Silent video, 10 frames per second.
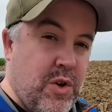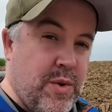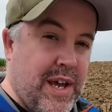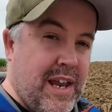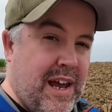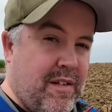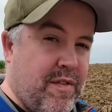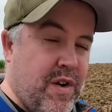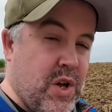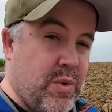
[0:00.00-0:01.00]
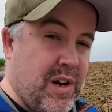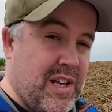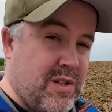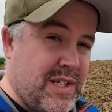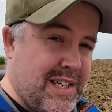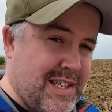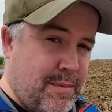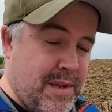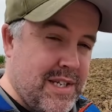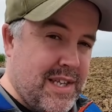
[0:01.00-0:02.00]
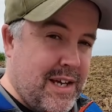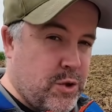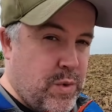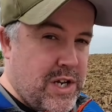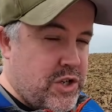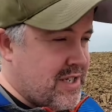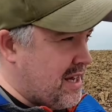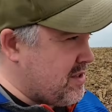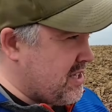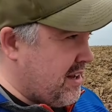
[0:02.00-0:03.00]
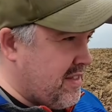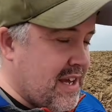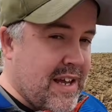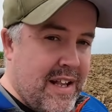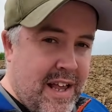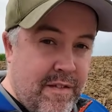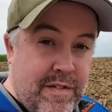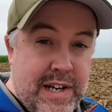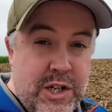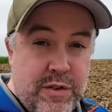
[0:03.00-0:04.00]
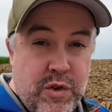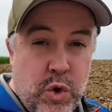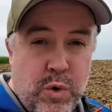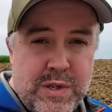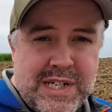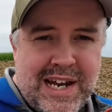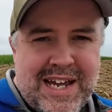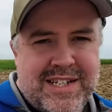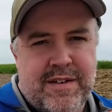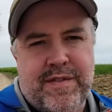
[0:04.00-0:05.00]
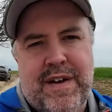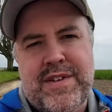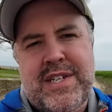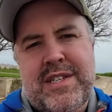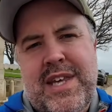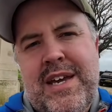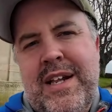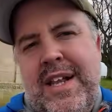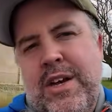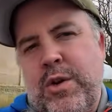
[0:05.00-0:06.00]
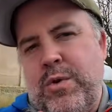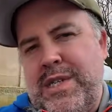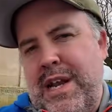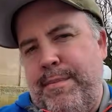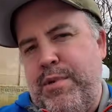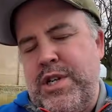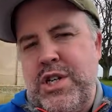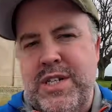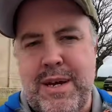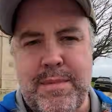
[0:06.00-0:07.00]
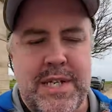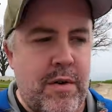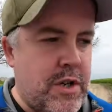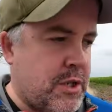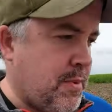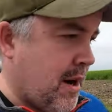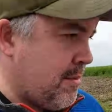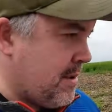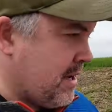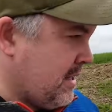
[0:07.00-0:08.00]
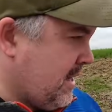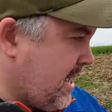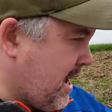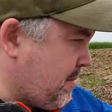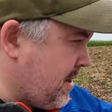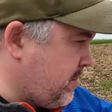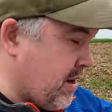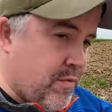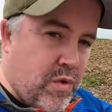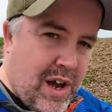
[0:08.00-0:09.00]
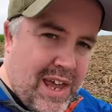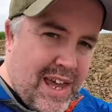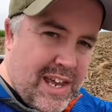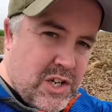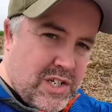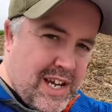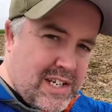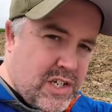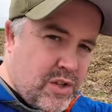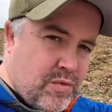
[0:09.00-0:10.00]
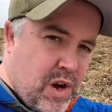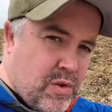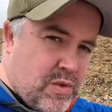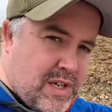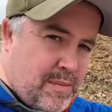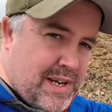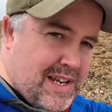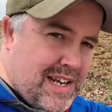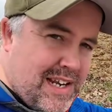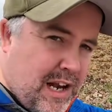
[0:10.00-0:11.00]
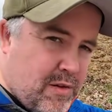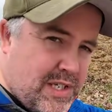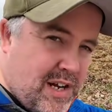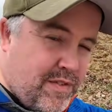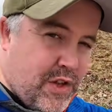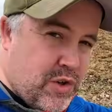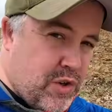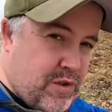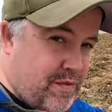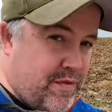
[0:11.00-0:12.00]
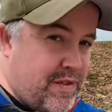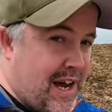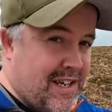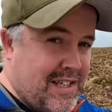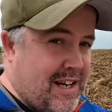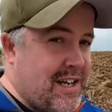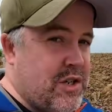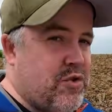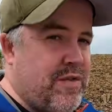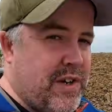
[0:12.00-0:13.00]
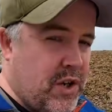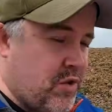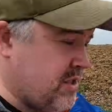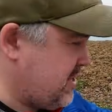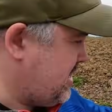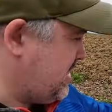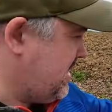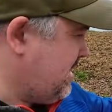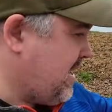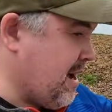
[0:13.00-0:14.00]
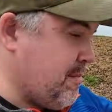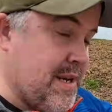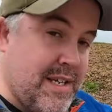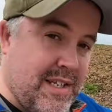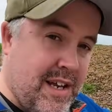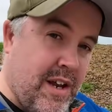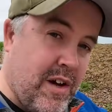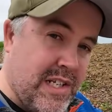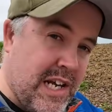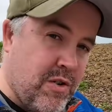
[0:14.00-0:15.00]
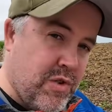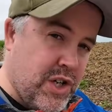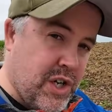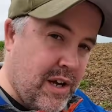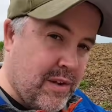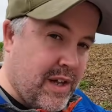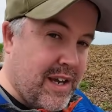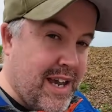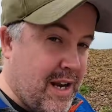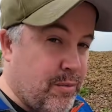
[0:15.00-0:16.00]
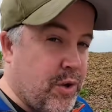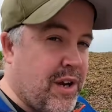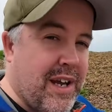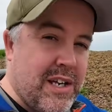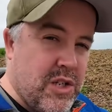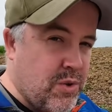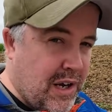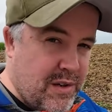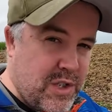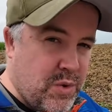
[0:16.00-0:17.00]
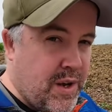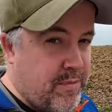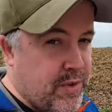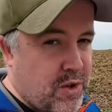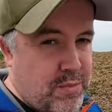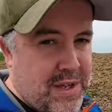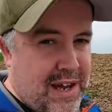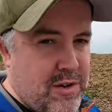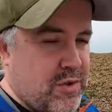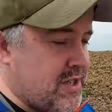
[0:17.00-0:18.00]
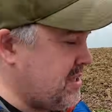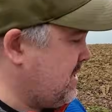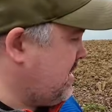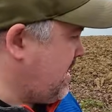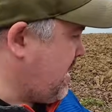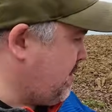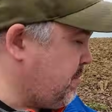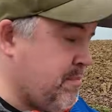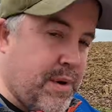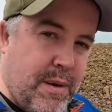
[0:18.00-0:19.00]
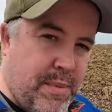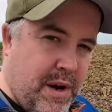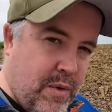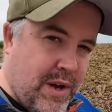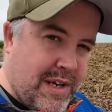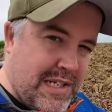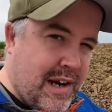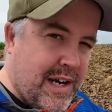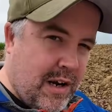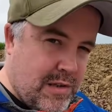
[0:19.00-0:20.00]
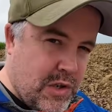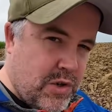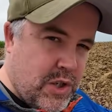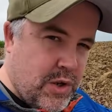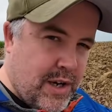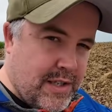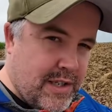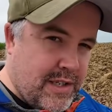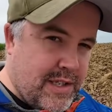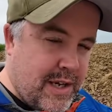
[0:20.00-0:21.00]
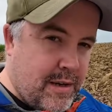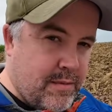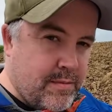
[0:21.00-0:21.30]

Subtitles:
you again how frequently you see some of these things, we're just outside the village of Courcelette, and in fact this is the Courcelette British Cemetery just behind me, and right here just next to the road, nearly close enough that you could have accidentally driven across this, is an artillery shell. And again, I'm not going to get too close to it, it could be dangerous, but I'll get a slightly closer look so you guys can see.